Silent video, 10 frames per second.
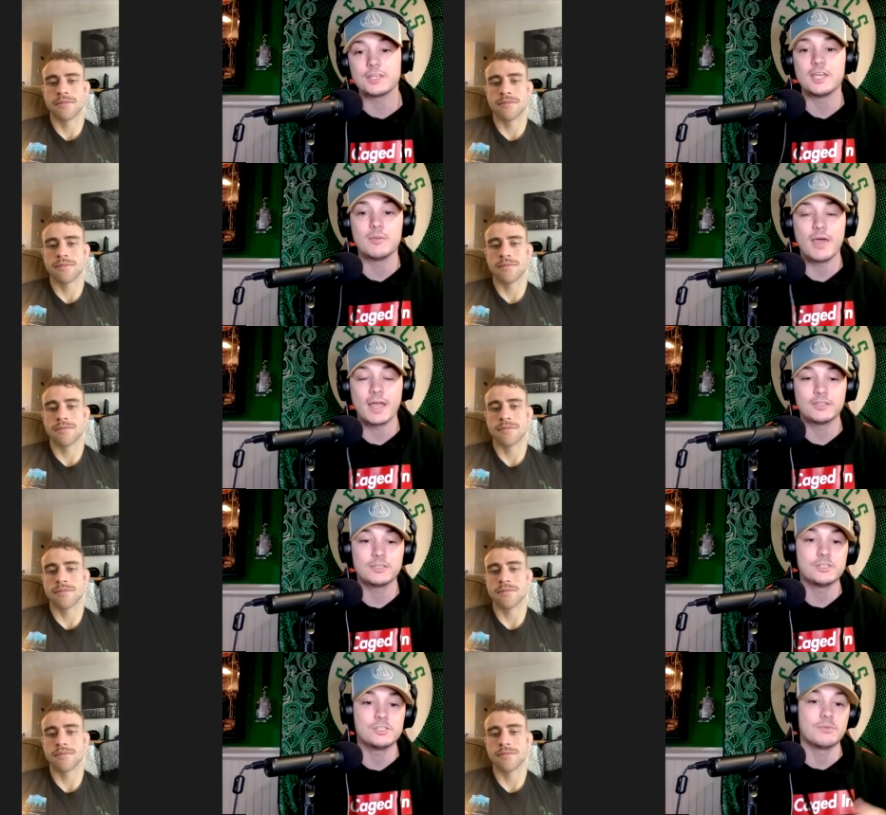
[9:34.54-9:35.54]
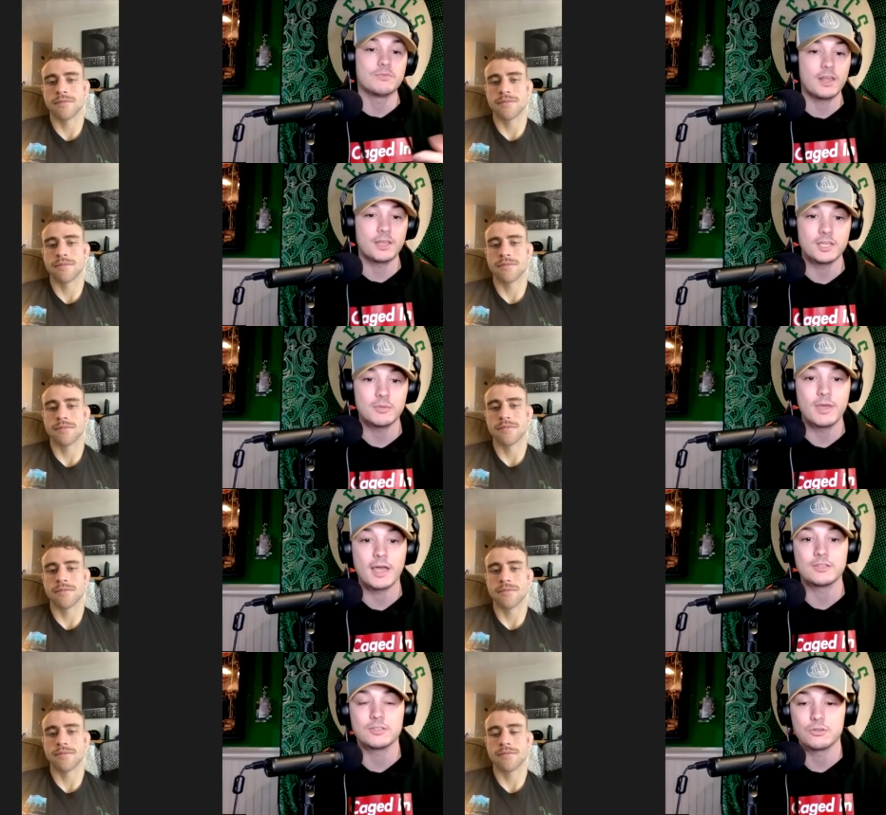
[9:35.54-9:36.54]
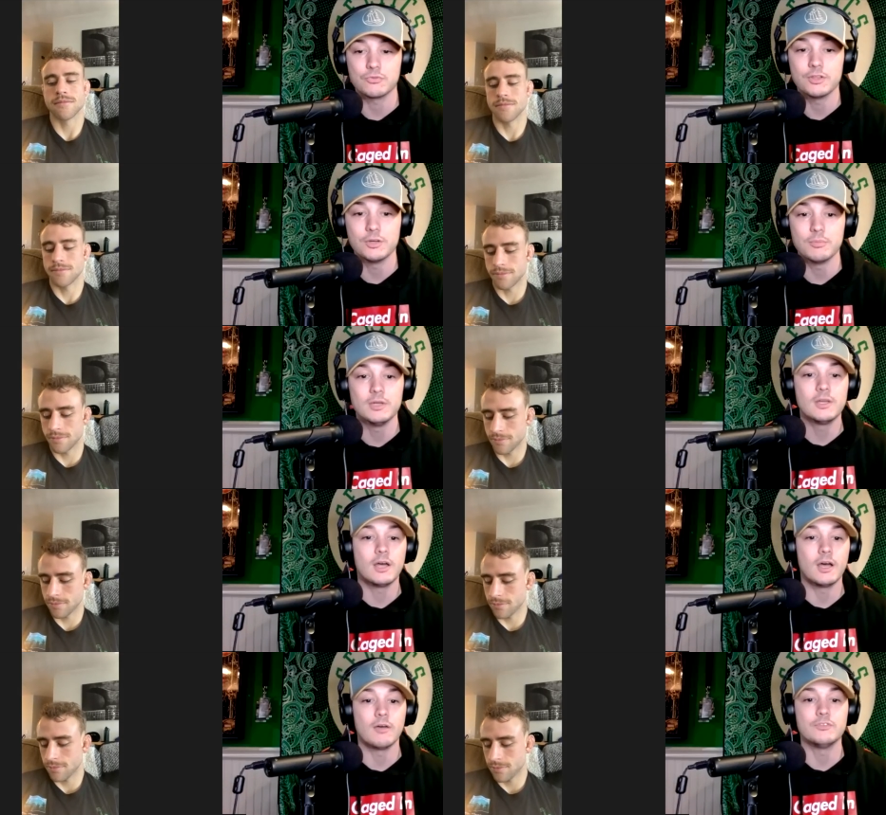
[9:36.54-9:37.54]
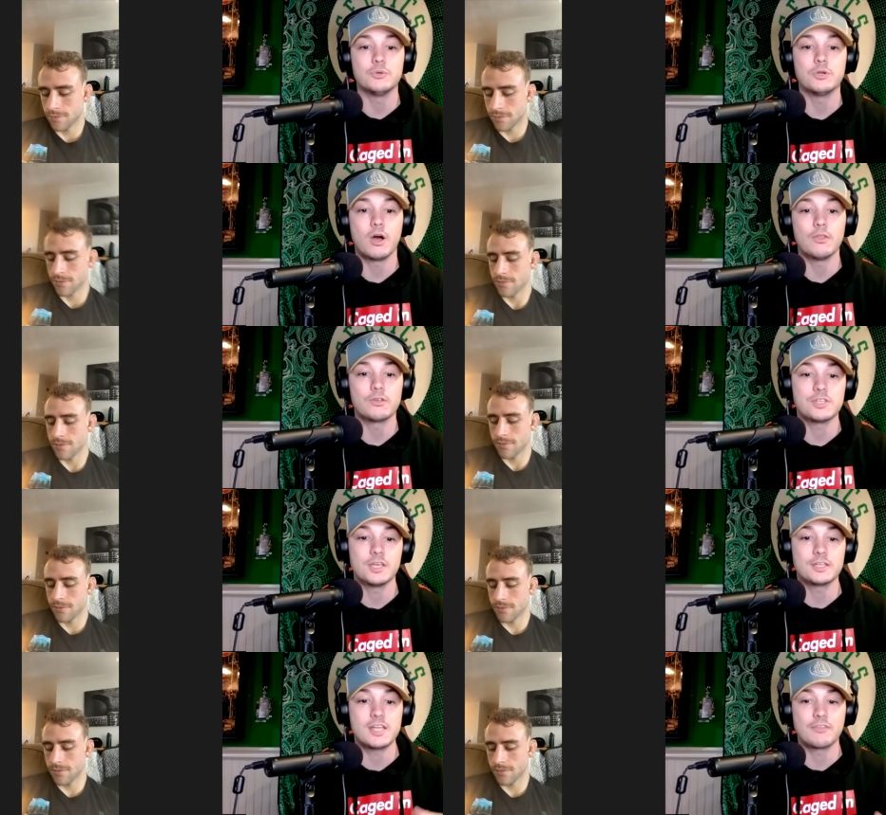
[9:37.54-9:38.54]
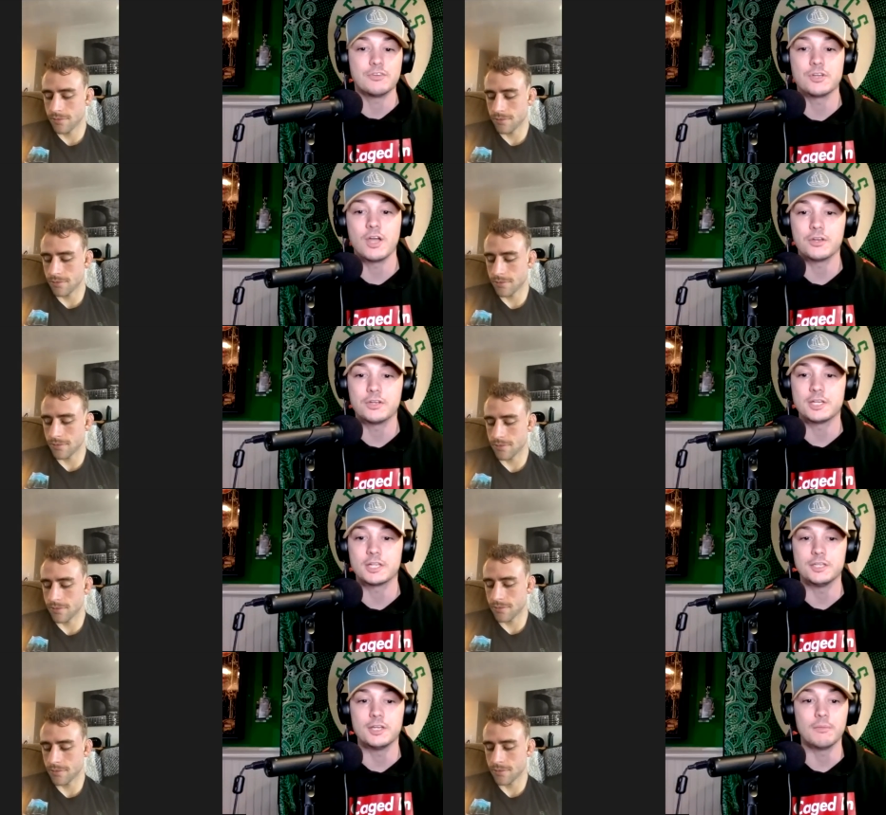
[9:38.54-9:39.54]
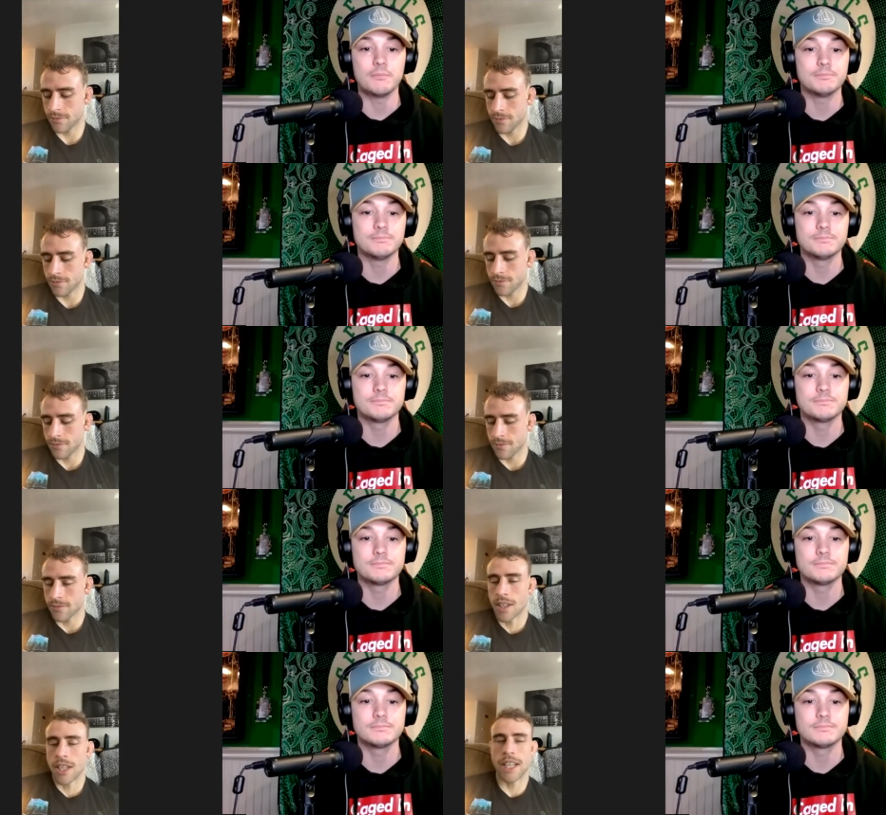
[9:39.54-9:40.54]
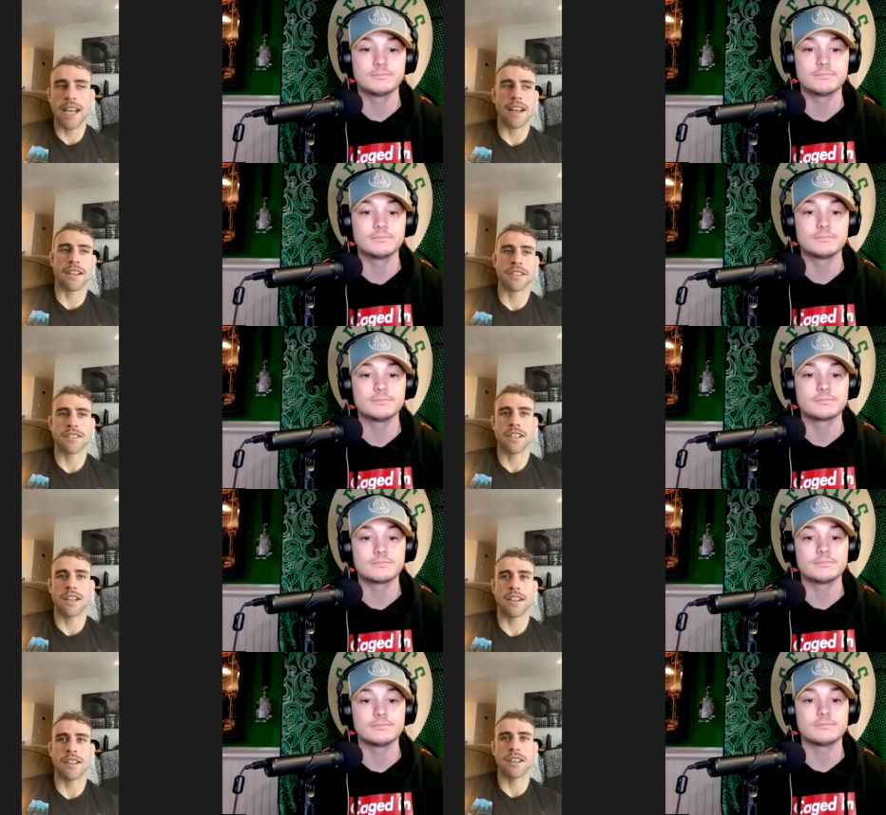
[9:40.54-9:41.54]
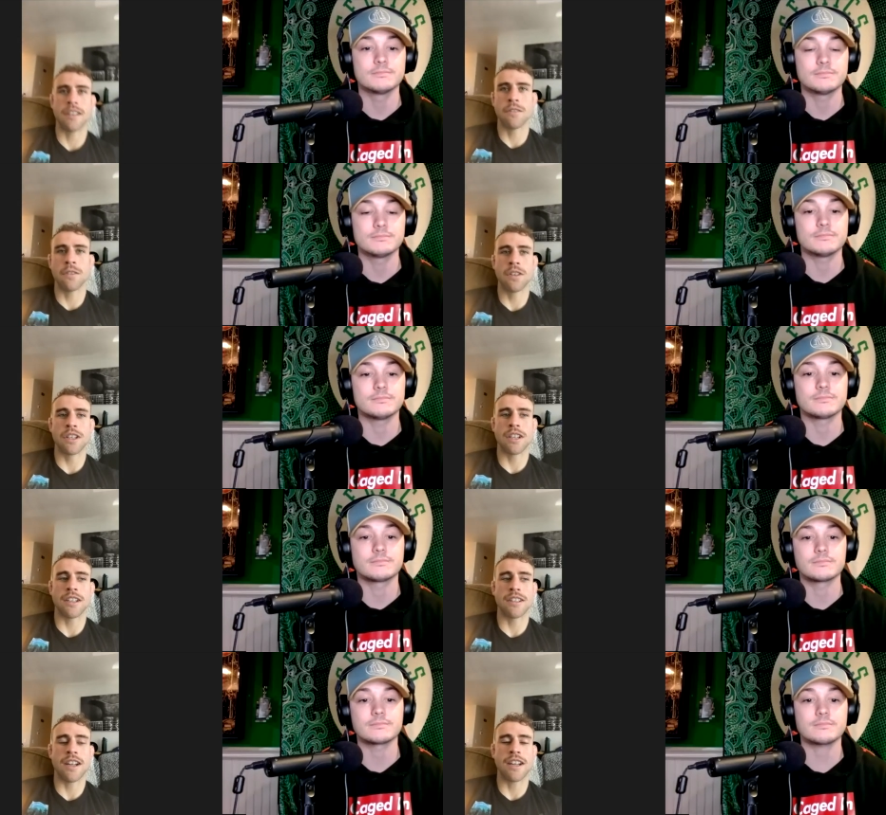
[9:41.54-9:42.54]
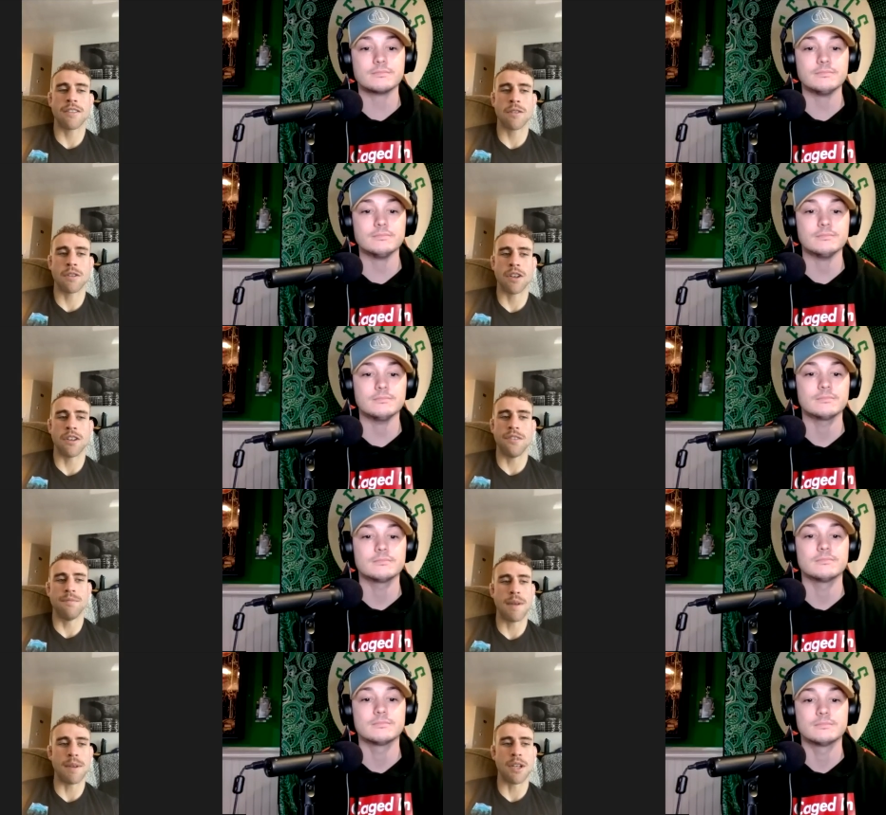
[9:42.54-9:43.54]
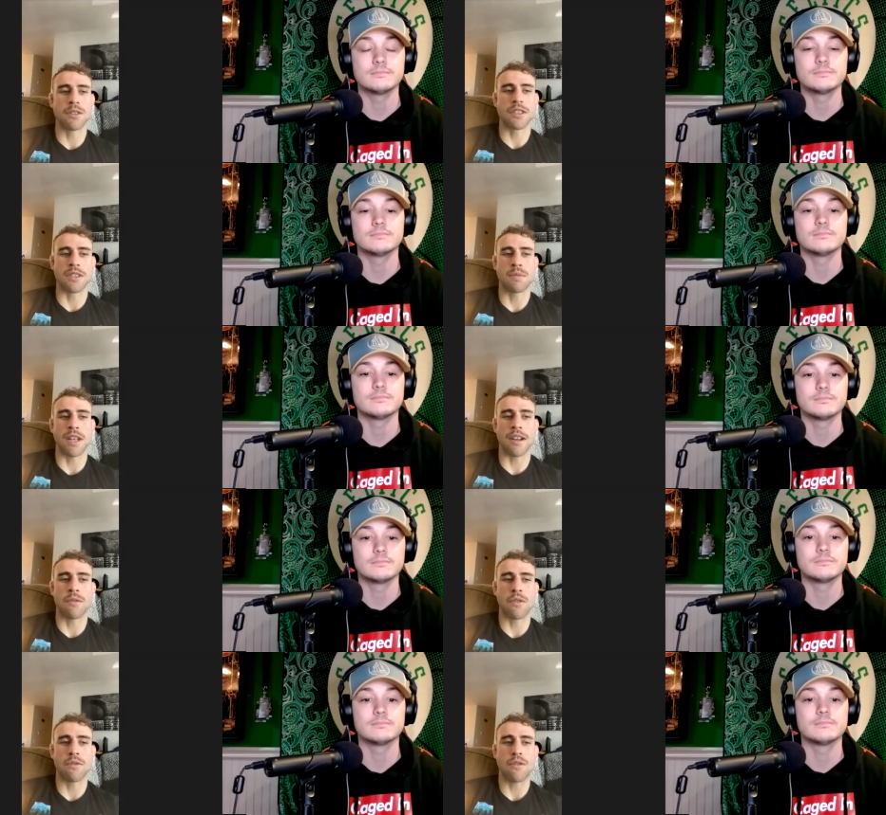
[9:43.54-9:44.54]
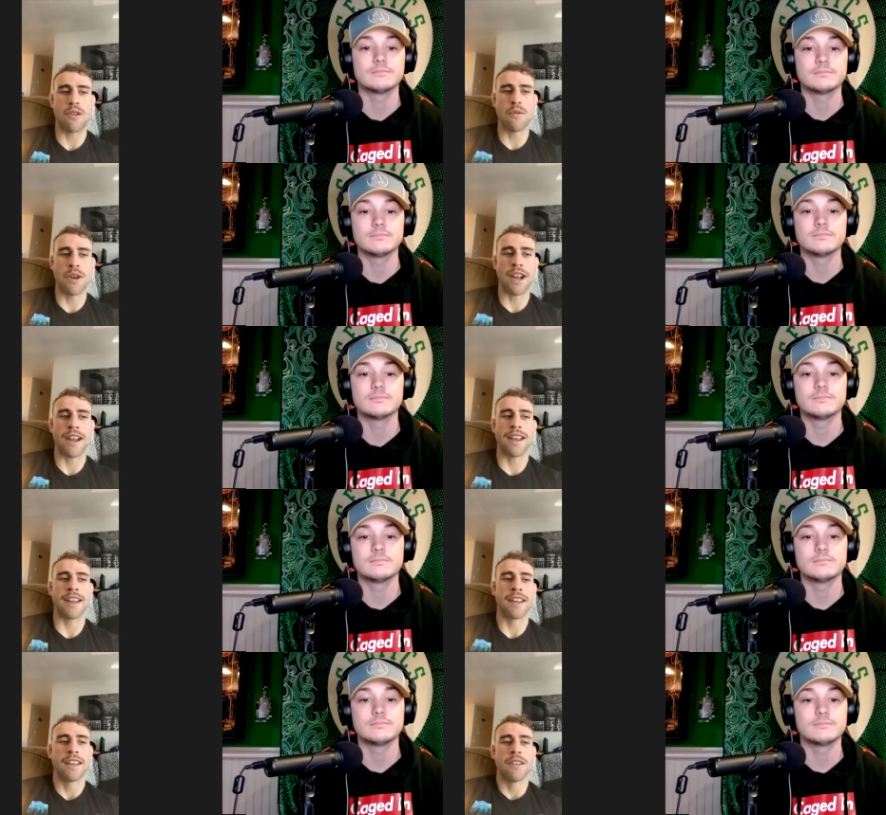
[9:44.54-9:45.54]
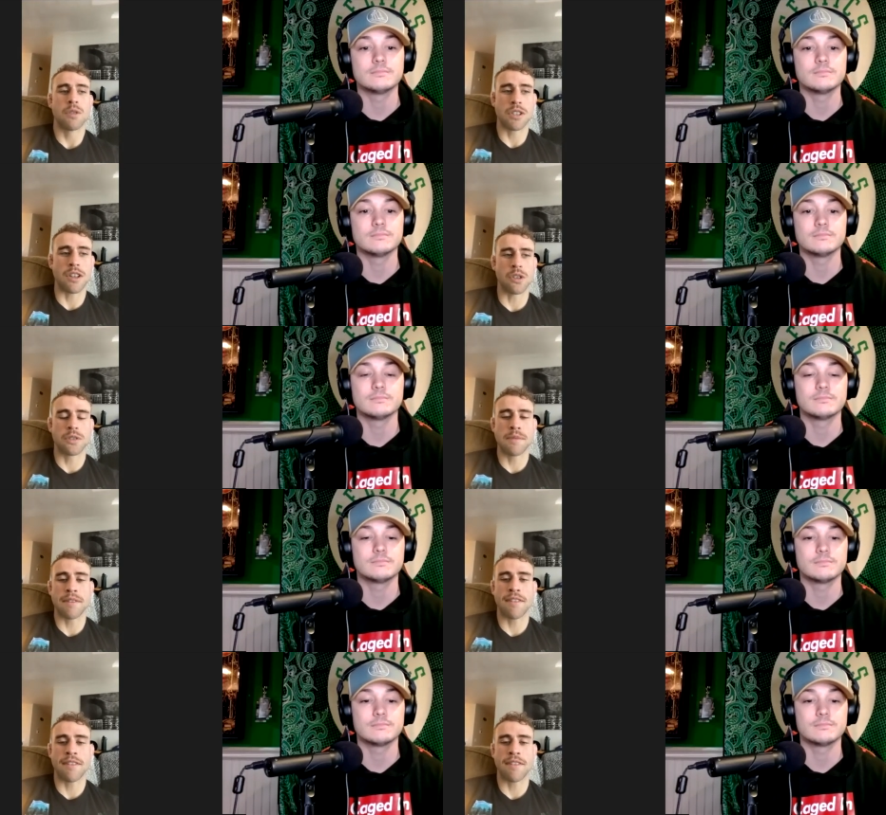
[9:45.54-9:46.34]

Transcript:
Speaker 1: getting back into the gym, finally getting back into the rhythm of doing all those things after you got your knee cleaned up?
Speaker 2: Yeah, because not everyone maybe knows this, but like when I was on the Ultimate